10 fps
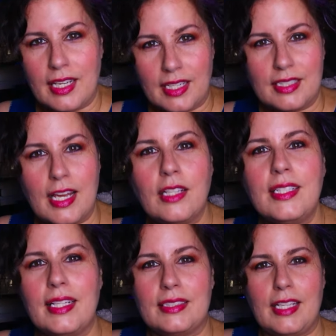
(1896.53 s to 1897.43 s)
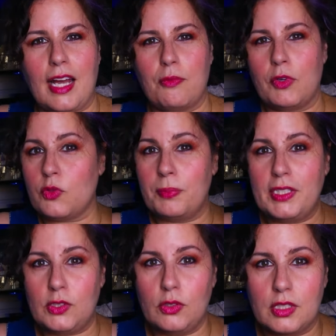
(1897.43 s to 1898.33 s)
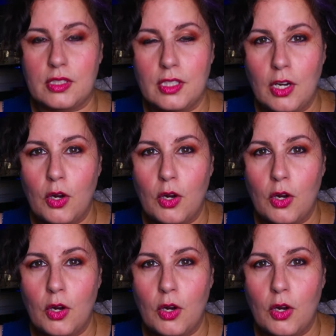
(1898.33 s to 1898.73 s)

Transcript: And until next time, which will be sooner